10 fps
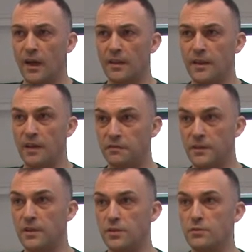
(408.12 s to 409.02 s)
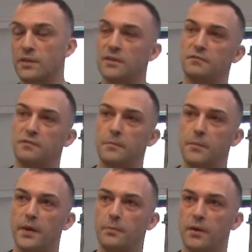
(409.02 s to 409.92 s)
And I think using a different
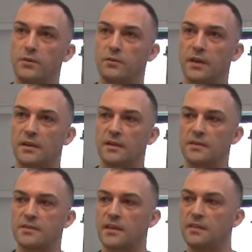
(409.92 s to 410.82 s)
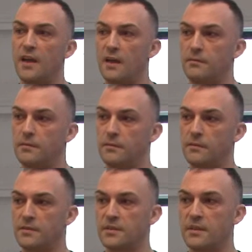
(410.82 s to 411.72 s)
paper you can stand
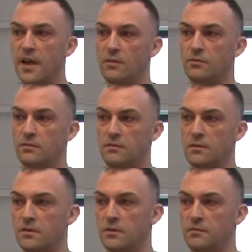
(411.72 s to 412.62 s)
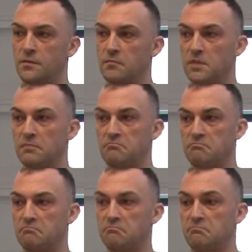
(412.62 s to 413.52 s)
out from the
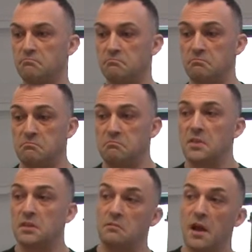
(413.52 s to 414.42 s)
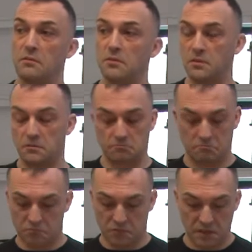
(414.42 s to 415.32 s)
crowd or
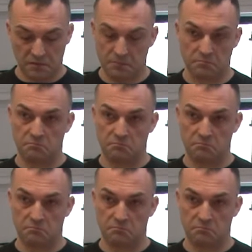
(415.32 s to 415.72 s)
whatever.